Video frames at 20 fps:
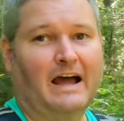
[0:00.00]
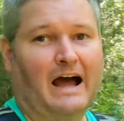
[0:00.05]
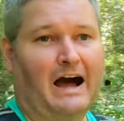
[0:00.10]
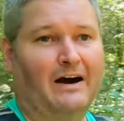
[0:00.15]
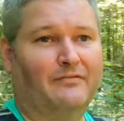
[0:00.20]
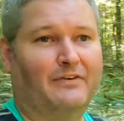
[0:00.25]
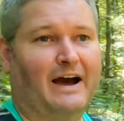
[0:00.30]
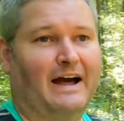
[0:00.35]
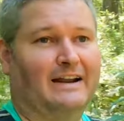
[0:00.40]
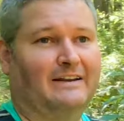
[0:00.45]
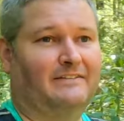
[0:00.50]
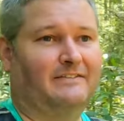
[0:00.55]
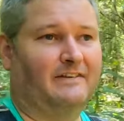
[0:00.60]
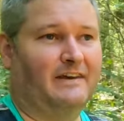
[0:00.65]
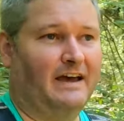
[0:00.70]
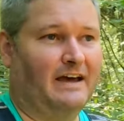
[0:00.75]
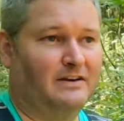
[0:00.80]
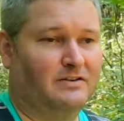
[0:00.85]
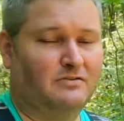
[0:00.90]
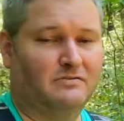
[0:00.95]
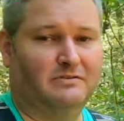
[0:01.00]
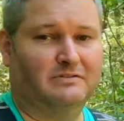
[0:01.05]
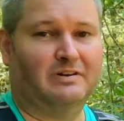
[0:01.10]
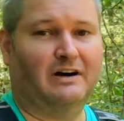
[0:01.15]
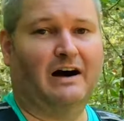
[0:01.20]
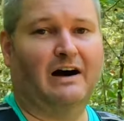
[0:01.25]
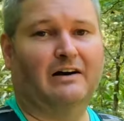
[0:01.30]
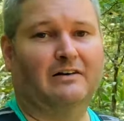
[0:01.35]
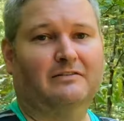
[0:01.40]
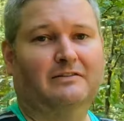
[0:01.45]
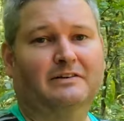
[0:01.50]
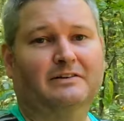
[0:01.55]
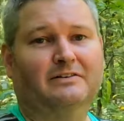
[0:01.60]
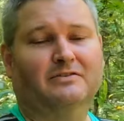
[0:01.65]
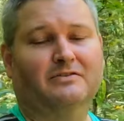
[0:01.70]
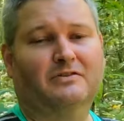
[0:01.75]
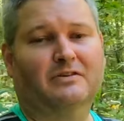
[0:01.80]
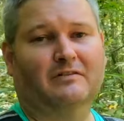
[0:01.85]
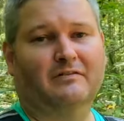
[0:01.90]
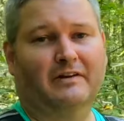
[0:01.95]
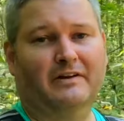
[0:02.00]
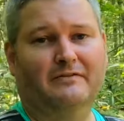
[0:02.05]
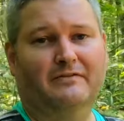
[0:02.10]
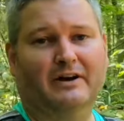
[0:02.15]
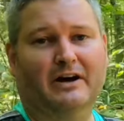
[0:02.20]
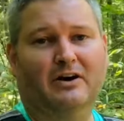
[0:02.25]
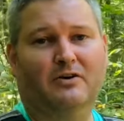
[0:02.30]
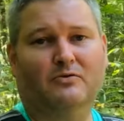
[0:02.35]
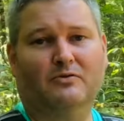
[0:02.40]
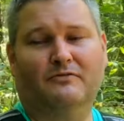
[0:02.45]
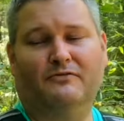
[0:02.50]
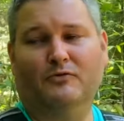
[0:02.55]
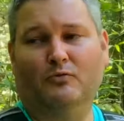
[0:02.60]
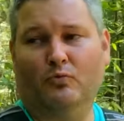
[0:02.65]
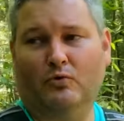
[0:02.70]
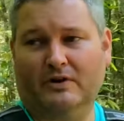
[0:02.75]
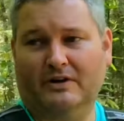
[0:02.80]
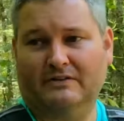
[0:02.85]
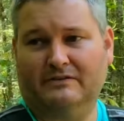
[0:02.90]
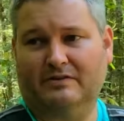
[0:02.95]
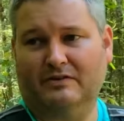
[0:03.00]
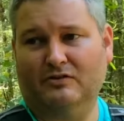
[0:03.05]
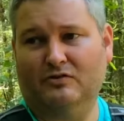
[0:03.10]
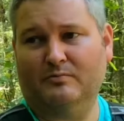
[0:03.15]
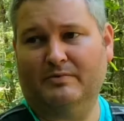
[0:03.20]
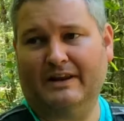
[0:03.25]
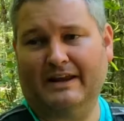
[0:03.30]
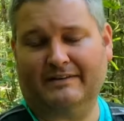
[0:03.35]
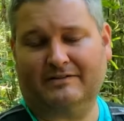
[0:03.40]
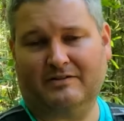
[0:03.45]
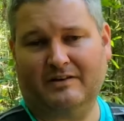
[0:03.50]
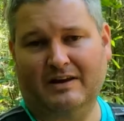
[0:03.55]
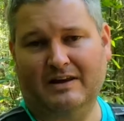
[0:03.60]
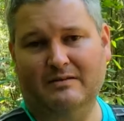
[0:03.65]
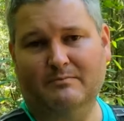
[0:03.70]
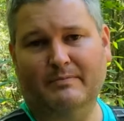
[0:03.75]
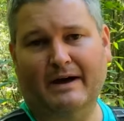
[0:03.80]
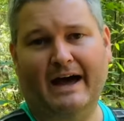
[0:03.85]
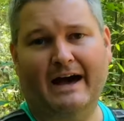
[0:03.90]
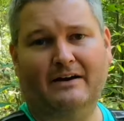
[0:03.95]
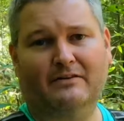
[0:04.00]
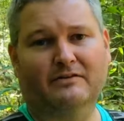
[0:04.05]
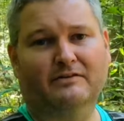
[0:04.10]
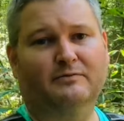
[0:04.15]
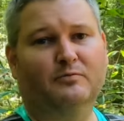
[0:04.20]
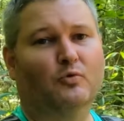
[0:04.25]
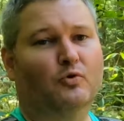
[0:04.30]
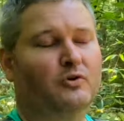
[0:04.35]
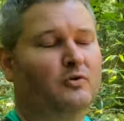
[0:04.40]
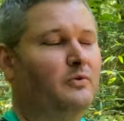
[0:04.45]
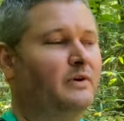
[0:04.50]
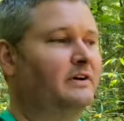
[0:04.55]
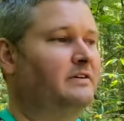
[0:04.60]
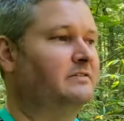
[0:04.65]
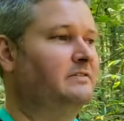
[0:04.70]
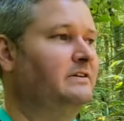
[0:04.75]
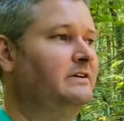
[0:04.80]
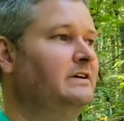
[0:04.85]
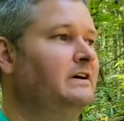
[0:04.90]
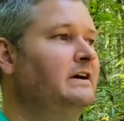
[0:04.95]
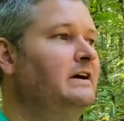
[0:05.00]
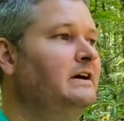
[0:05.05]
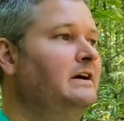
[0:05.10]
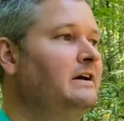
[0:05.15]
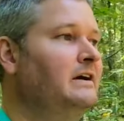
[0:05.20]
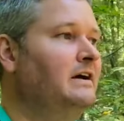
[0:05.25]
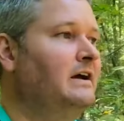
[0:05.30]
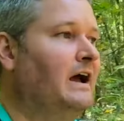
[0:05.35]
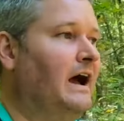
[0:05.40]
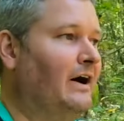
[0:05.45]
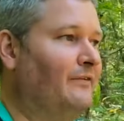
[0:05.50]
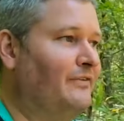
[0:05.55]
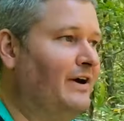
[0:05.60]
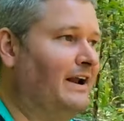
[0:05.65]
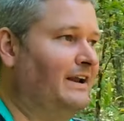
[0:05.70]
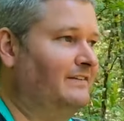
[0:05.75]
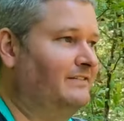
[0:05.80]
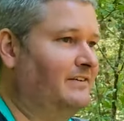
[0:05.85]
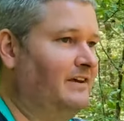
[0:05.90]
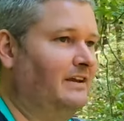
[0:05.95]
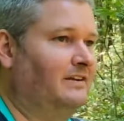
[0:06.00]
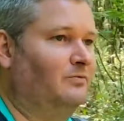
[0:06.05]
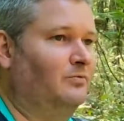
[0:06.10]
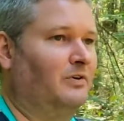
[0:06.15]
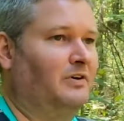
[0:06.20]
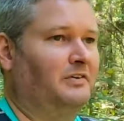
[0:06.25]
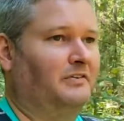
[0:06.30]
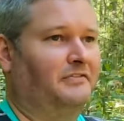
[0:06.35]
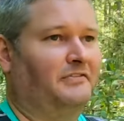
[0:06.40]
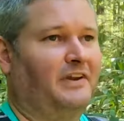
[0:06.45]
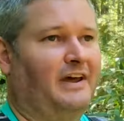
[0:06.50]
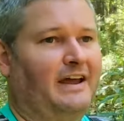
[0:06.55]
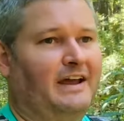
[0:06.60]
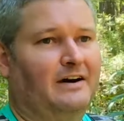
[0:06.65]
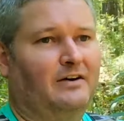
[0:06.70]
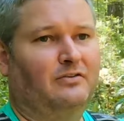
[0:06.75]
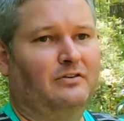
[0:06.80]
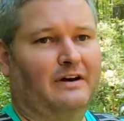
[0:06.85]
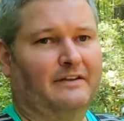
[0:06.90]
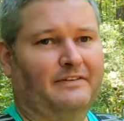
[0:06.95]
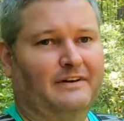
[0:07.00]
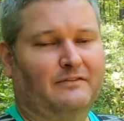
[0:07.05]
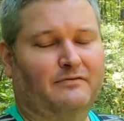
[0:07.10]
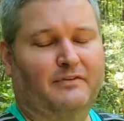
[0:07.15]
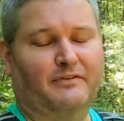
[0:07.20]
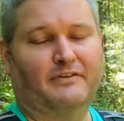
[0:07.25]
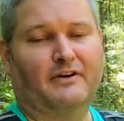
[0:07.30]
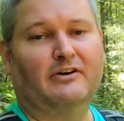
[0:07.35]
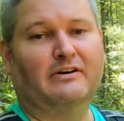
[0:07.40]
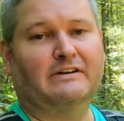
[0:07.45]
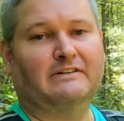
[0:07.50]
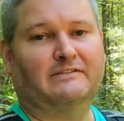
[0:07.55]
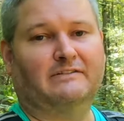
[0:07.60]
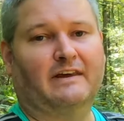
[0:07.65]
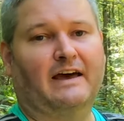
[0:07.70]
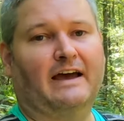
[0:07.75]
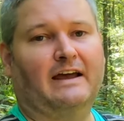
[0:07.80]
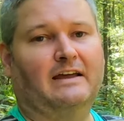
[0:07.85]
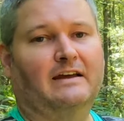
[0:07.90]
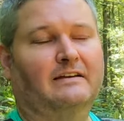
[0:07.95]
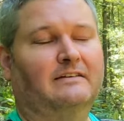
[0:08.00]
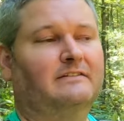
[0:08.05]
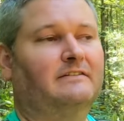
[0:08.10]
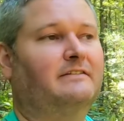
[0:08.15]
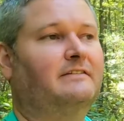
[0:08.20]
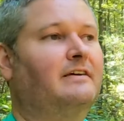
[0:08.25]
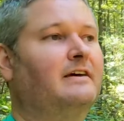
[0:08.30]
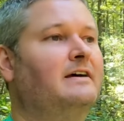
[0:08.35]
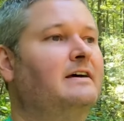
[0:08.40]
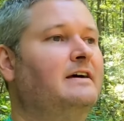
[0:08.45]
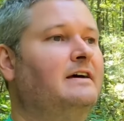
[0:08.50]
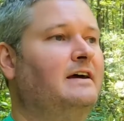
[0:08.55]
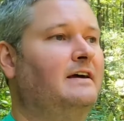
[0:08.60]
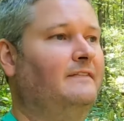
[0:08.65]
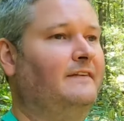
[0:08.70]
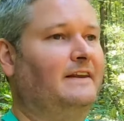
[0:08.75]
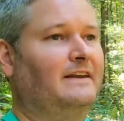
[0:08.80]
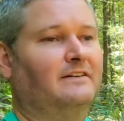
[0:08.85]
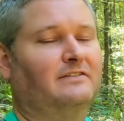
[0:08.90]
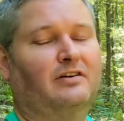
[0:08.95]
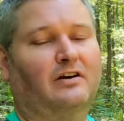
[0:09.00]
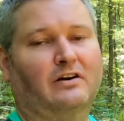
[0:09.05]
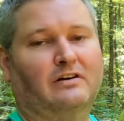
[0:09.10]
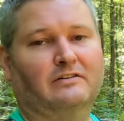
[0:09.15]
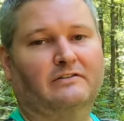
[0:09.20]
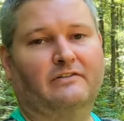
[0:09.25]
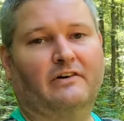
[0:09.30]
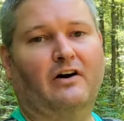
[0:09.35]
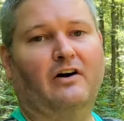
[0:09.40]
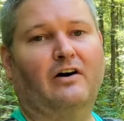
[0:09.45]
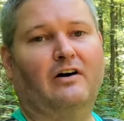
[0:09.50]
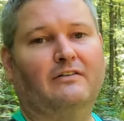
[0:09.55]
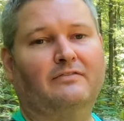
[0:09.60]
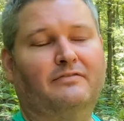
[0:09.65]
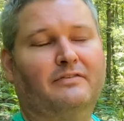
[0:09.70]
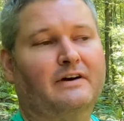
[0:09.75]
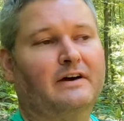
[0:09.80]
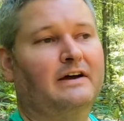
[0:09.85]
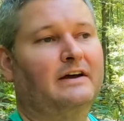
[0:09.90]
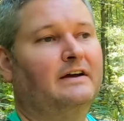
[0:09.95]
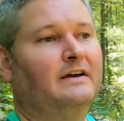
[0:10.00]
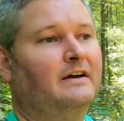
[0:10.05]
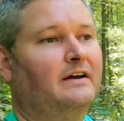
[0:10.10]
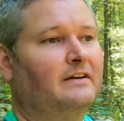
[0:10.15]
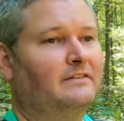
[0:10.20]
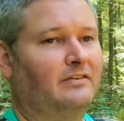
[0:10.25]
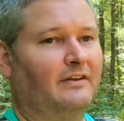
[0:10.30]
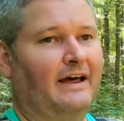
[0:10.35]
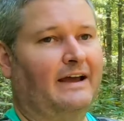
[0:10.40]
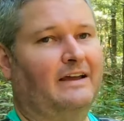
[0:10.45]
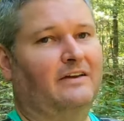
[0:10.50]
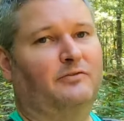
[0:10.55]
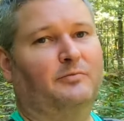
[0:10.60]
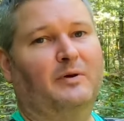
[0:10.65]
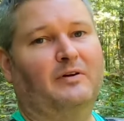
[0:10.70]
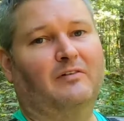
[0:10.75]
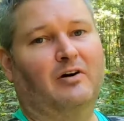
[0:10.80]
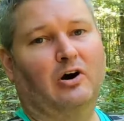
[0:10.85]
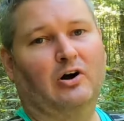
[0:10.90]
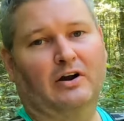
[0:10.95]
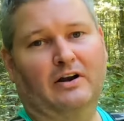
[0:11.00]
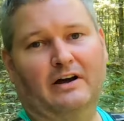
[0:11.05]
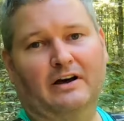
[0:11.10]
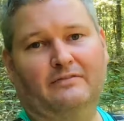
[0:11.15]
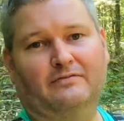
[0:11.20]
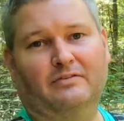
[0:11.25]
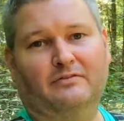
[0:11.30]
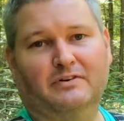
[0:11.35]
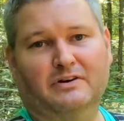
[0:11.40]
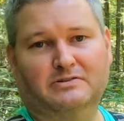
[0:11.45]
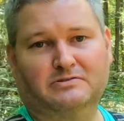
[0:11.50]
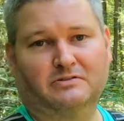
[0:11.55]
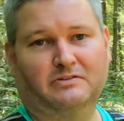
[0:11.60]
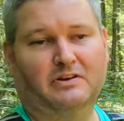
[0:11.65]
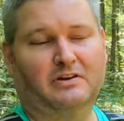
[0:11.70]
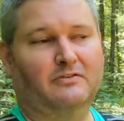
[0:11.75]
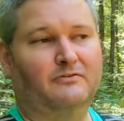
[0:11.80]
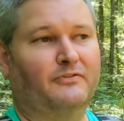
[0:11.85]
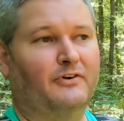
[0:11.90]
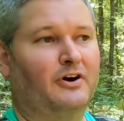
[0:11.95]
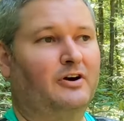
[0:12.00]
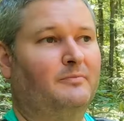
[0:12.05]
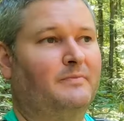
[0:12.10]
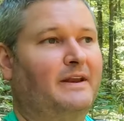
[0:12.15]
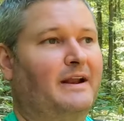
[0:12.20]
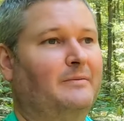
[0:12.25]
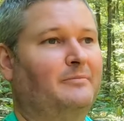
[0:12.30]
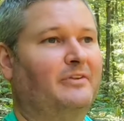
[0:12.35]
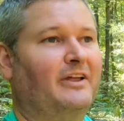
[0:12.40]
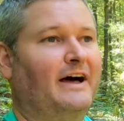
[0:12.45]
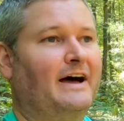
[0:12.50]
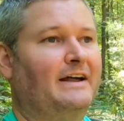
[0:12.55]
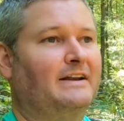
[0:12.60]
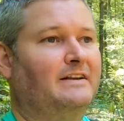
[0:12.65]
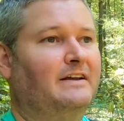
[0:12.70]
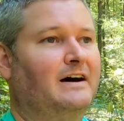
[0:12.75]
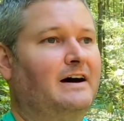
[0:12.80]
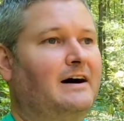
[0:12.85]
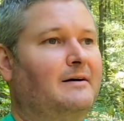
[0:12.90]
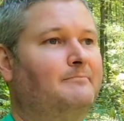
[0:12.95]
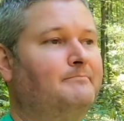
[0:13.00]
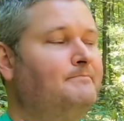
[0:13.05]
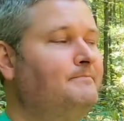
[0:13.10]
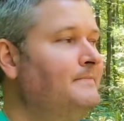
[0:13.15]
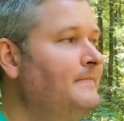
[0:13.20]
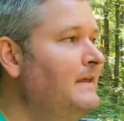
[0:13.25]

I've got it set and you can toggle it. You could leave it on if you wanted to, but that's gonna eat batteries more quickly. I've got it set to where it'll stay on, I think for 30 seconds and then it turns off. So that gives me long enough to visually confirm that I'm lined up.